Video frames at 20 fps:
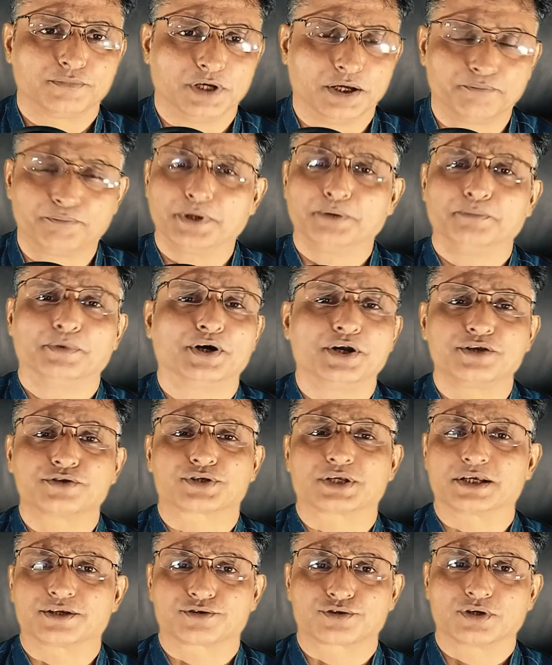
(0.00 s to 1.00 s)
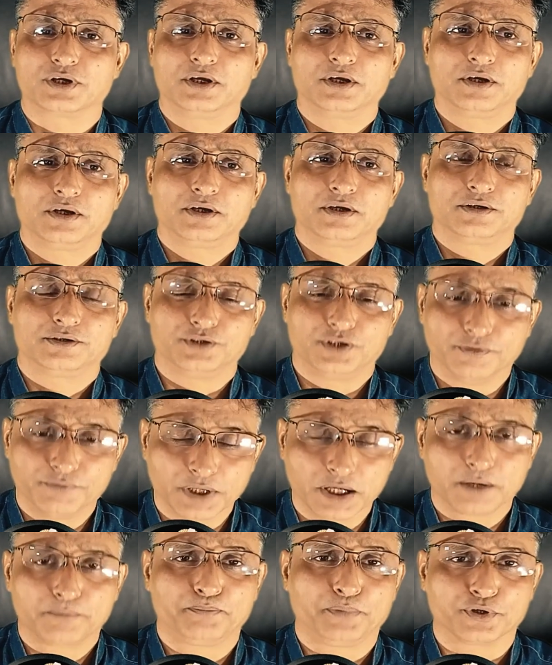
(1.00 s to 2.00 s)
Everybody says
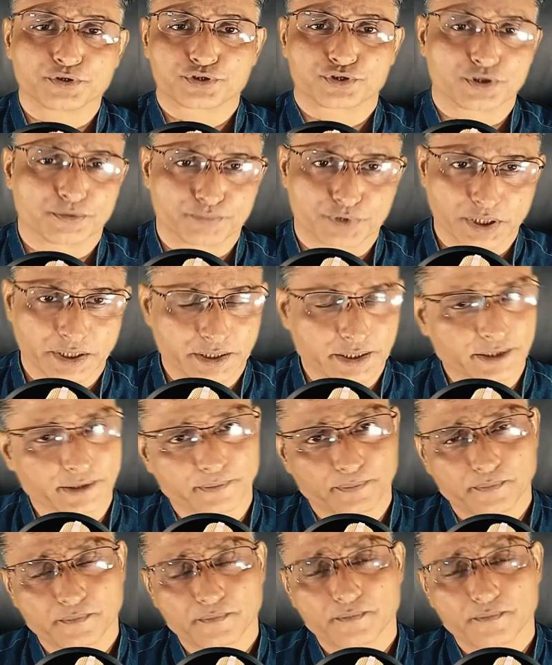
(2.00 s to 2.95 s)
develop positive thinking.